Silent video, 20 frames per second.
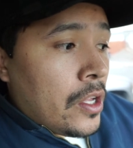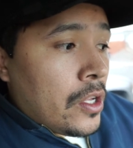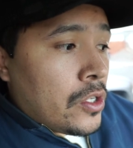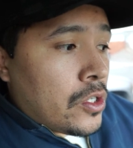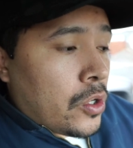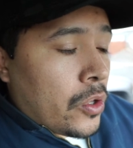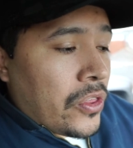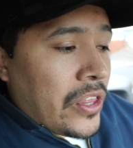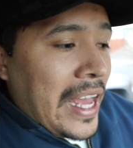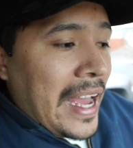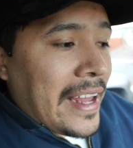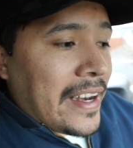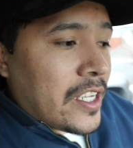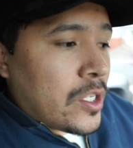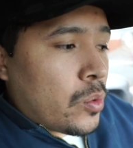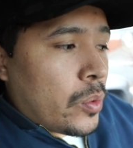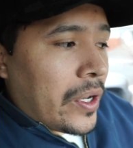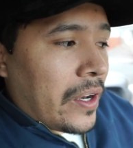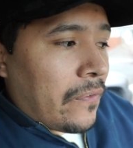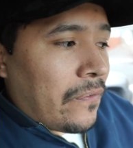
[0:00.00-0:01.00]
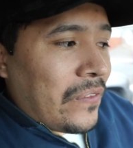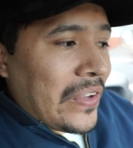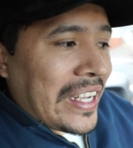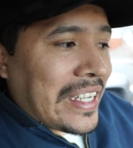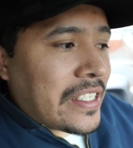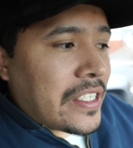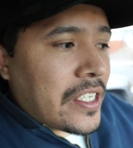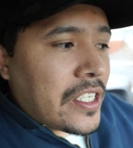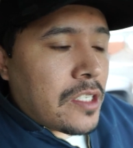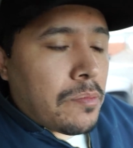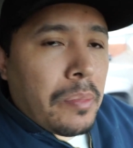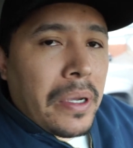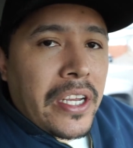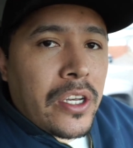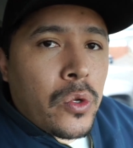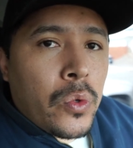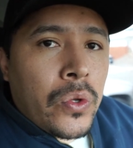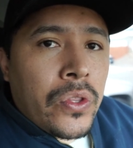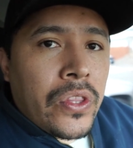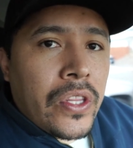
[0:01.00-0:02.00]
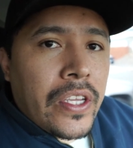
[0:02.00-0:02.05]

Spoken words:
So that is what it fixes by doing